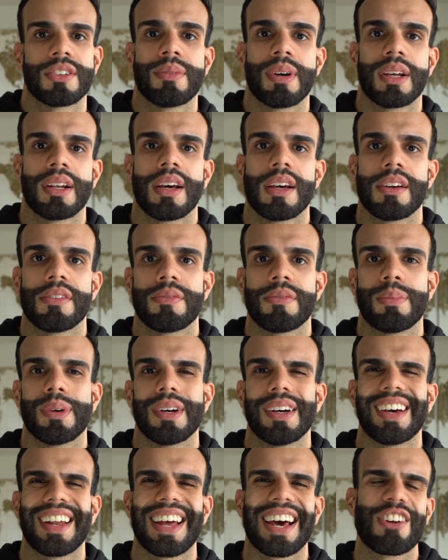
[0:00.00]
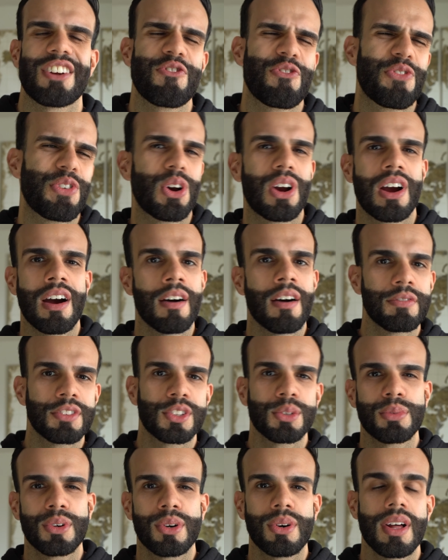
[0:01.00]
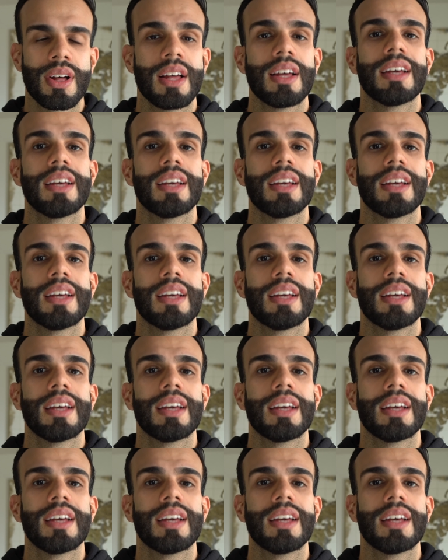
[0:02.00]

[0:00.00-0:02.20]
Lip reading: my life, but I don't feel comfortable.